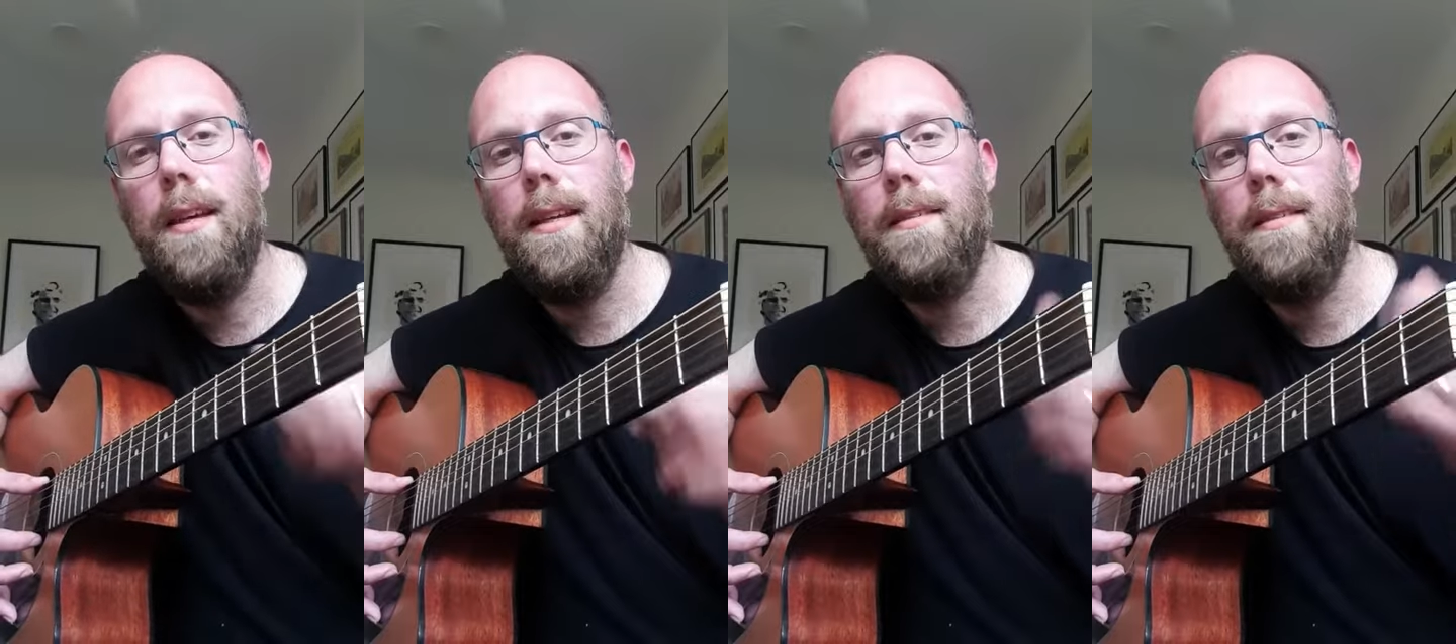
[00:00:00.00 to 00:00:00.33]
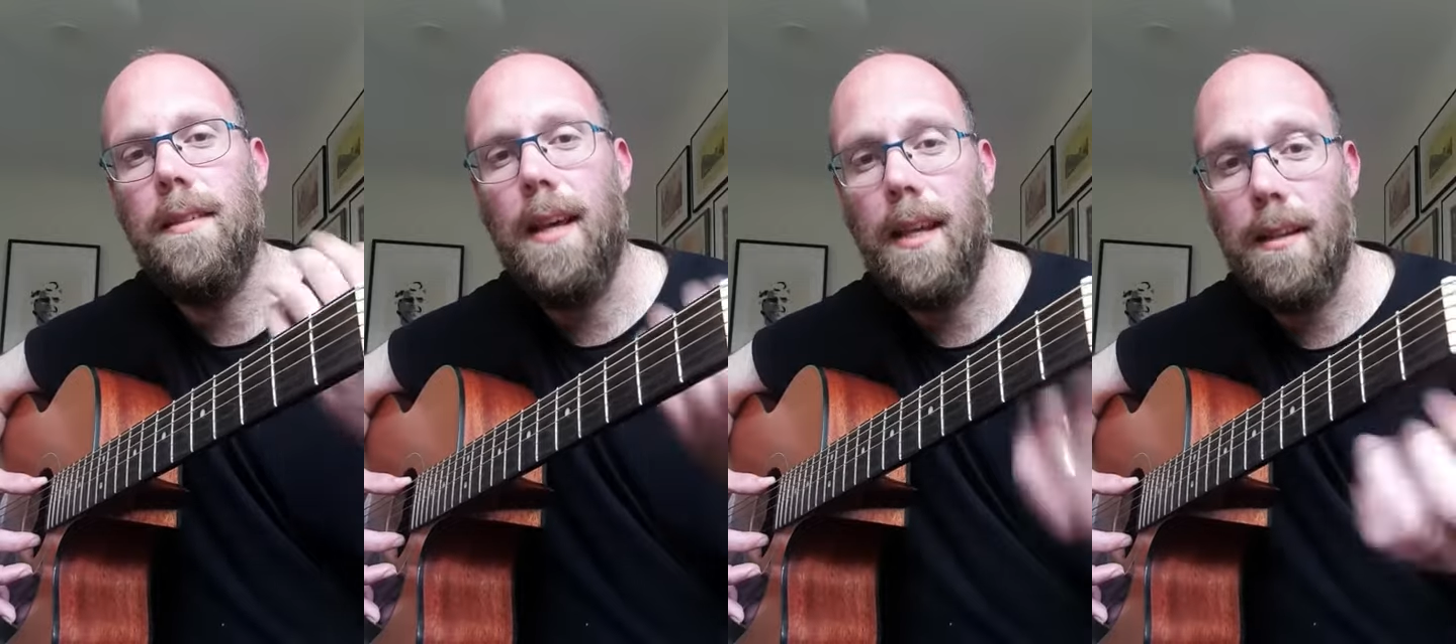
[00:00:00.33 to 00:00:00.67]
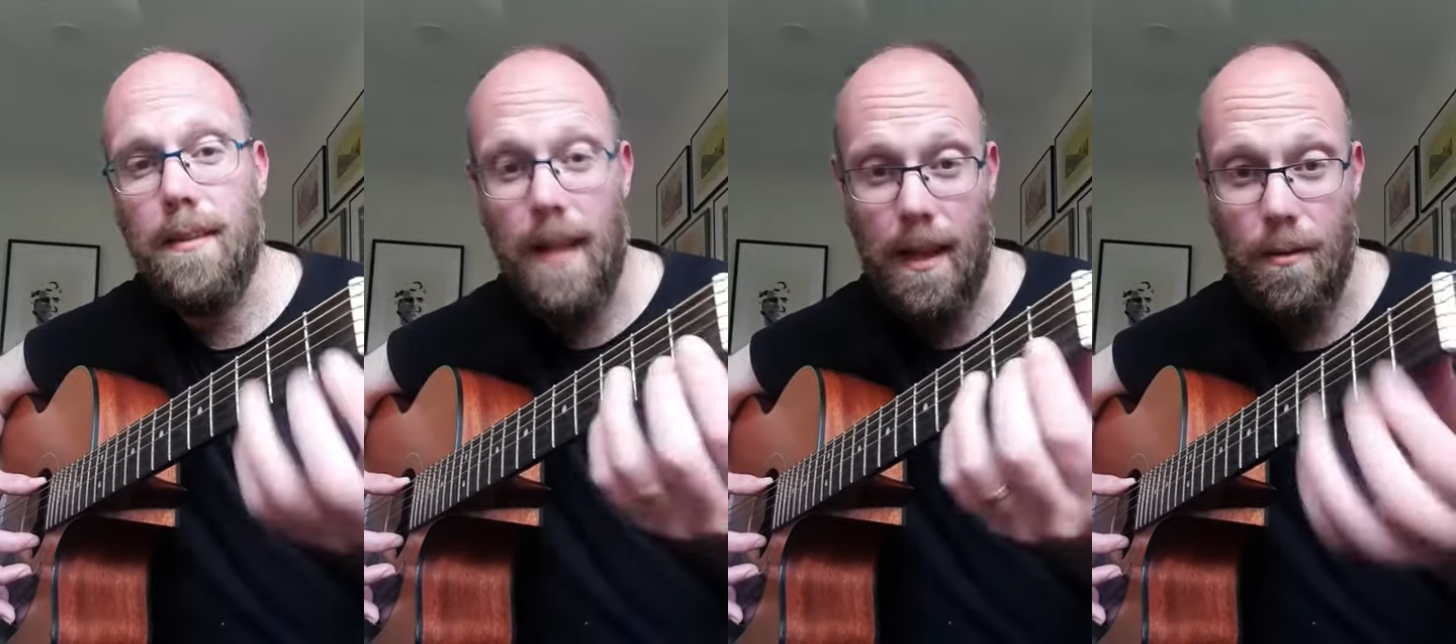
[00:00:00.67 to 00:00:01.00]
is to
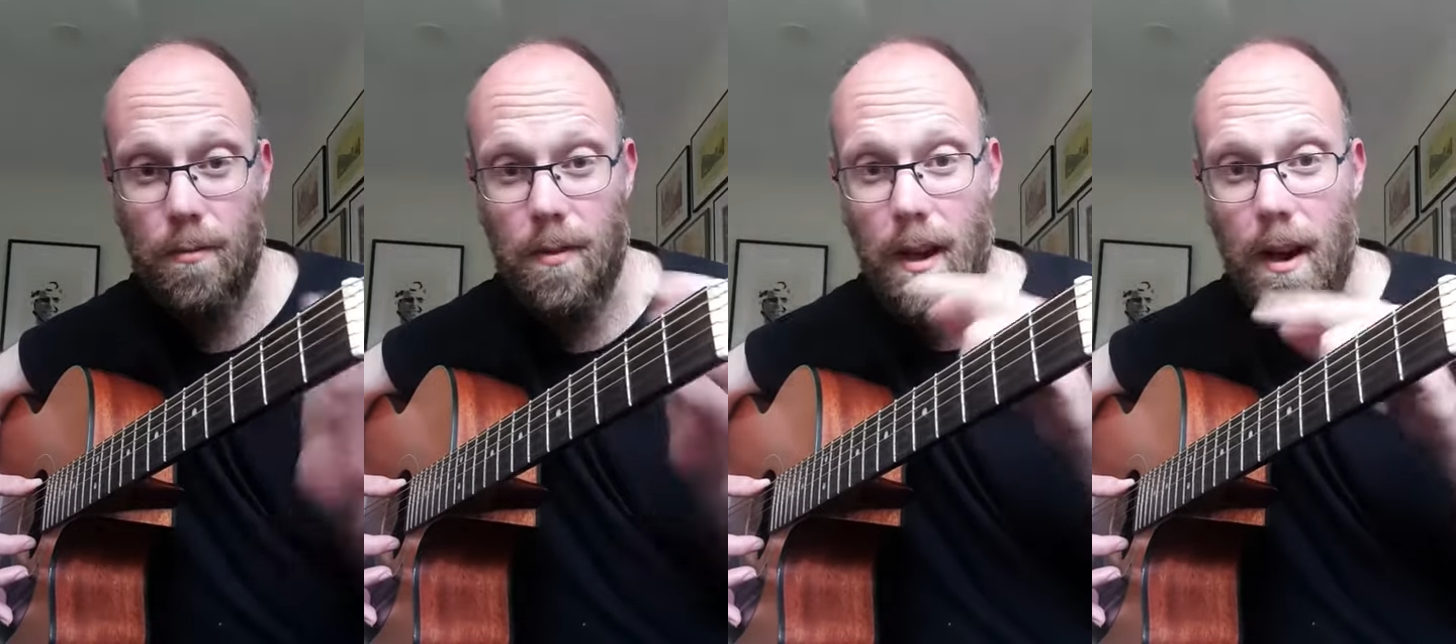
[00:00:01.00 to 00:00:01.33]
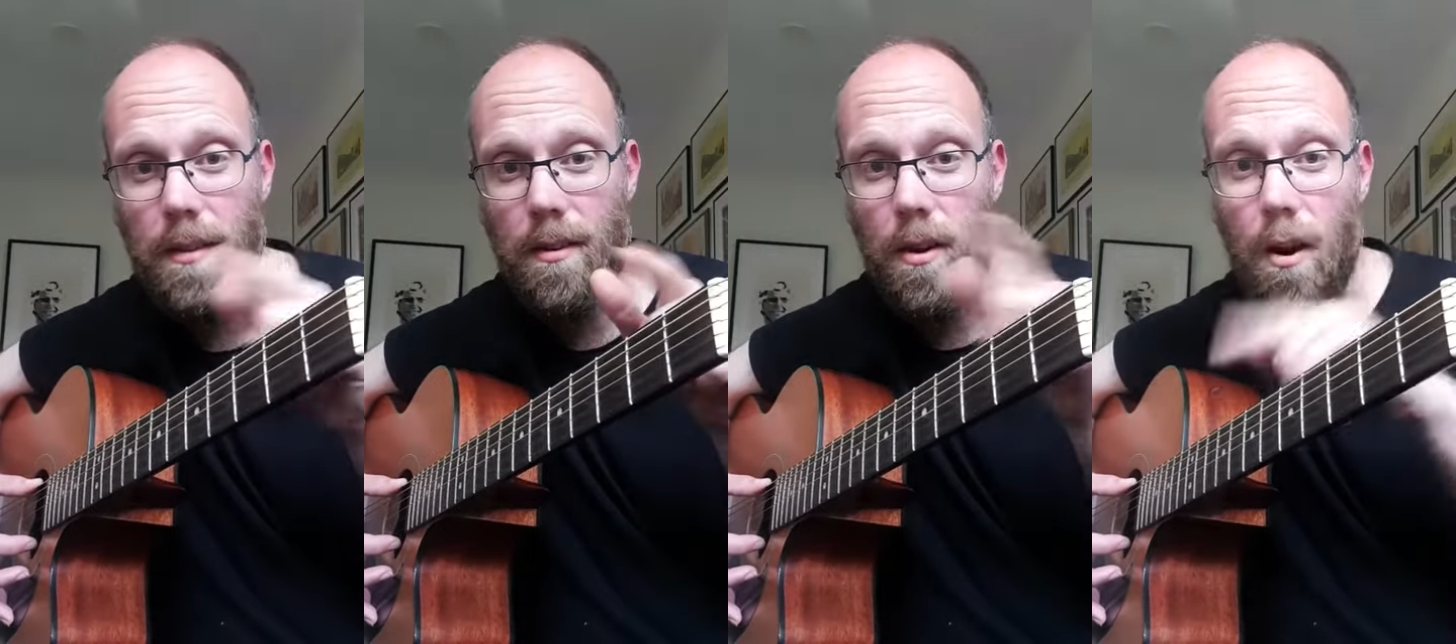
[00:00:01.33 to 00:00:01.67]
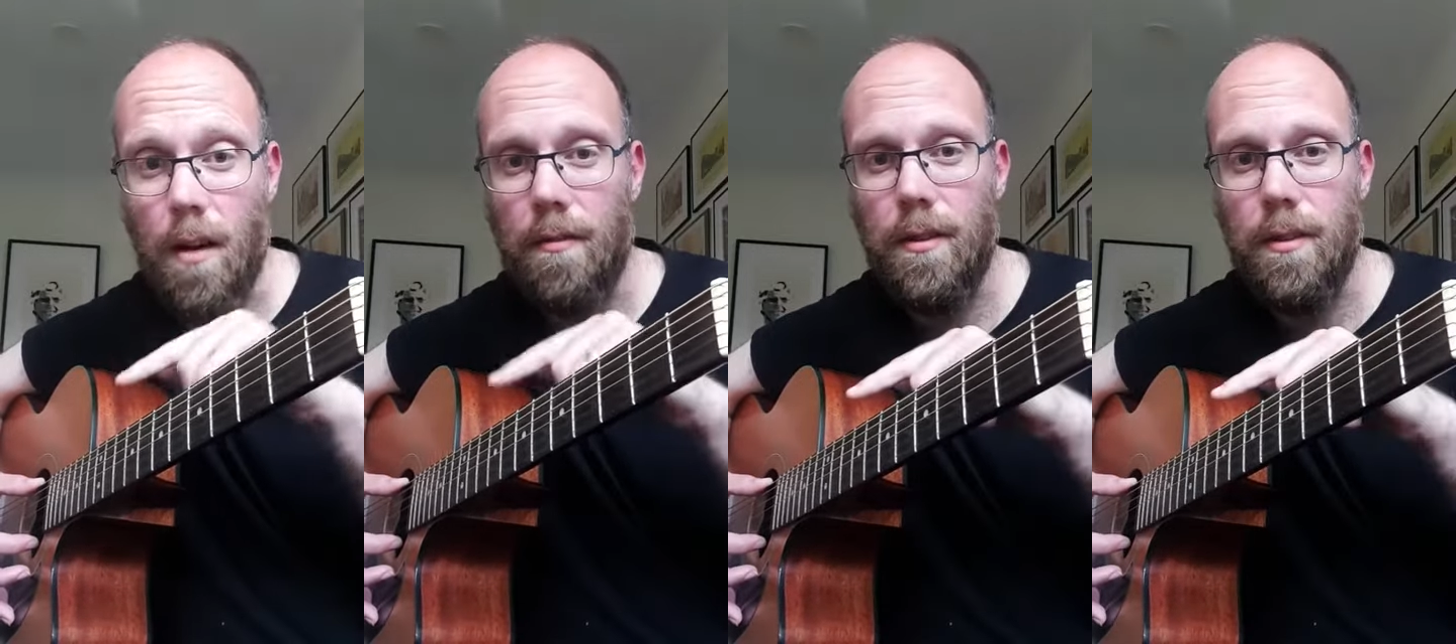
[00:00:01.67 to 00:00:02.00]
tackle the other
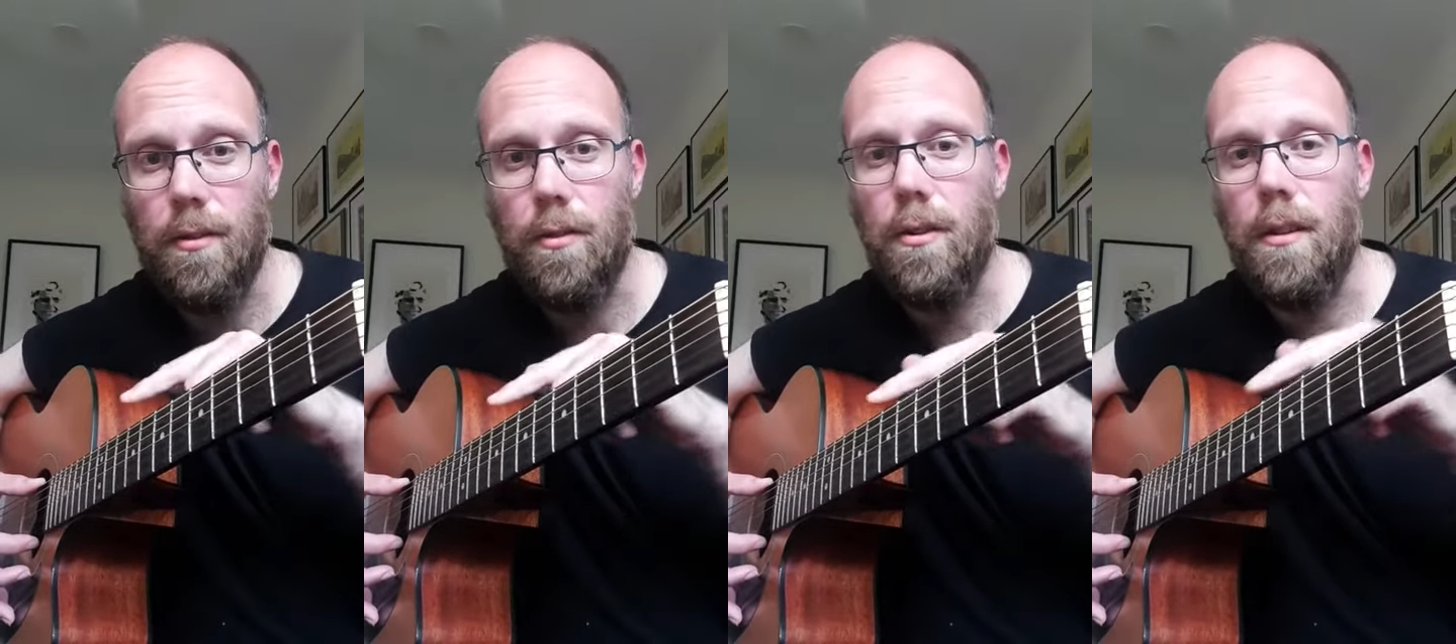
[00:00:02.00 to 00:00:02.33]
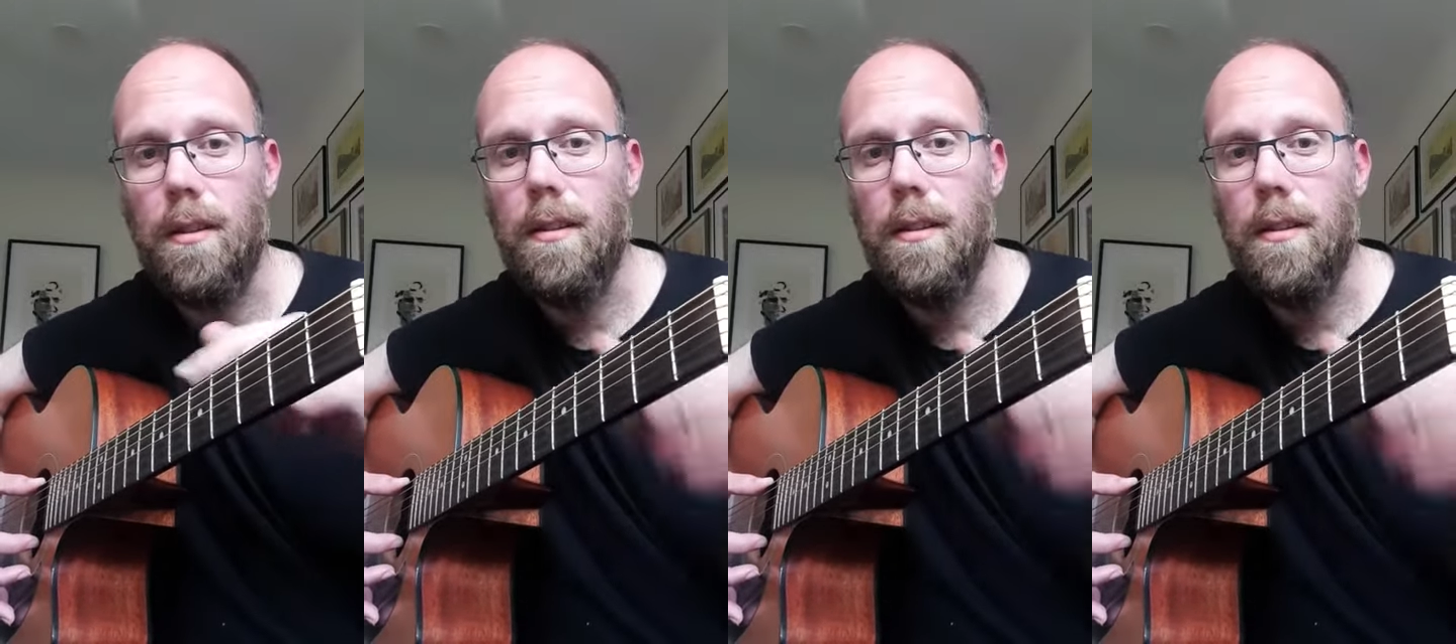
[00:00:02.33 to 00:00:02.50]
half of the chord.